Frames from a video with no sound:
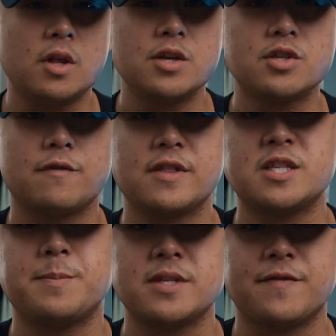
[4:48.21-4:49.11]
So for
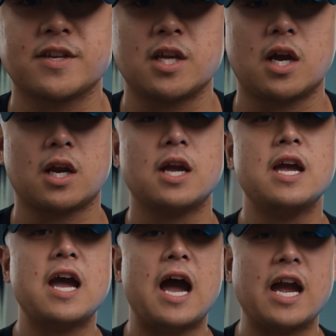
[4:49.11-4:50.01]
this specific song,
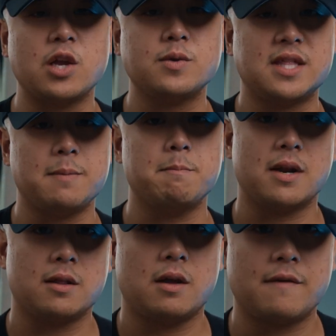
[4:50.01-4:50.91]
I used the
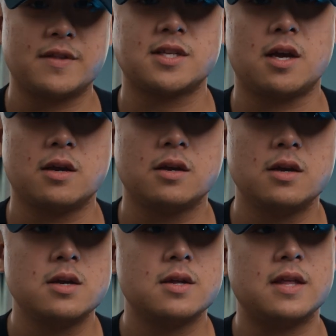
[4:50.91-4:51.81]
middle of the song.
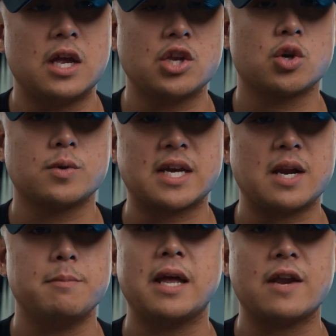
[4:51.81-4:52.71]
The intro was
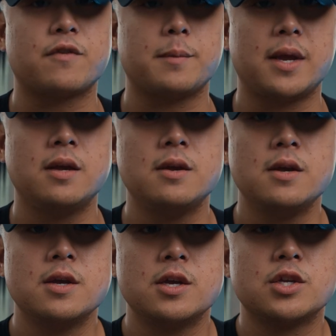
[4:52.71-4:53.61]
kind of bland for me,
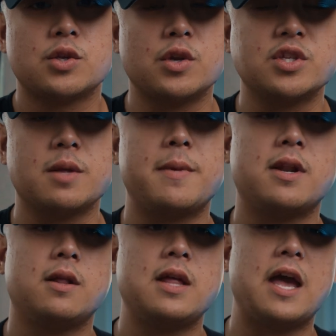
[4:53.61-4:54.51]
so I used the
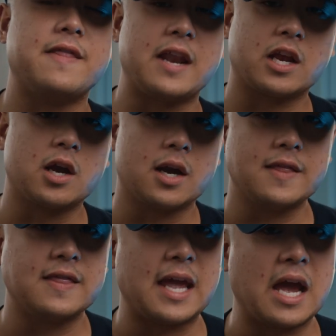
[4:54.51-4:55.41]
middle and then I cut
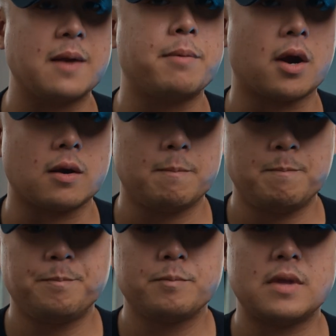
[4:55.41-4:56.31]
in the end part.
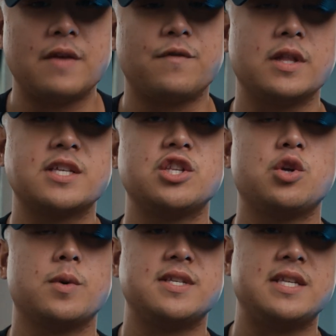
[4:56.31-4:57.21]
If you listen
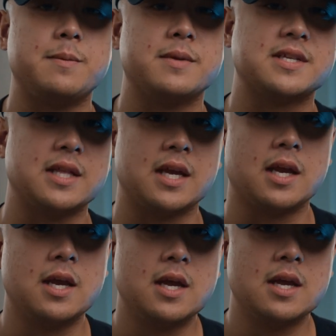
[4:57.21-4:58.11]
to it
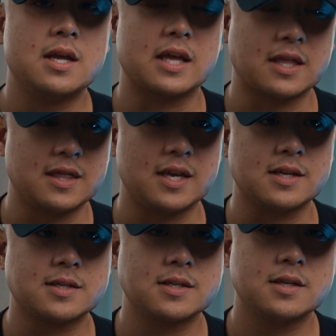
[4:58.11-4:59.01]
seamlessly like
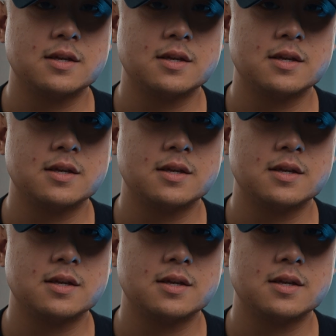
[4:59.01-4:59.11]
this,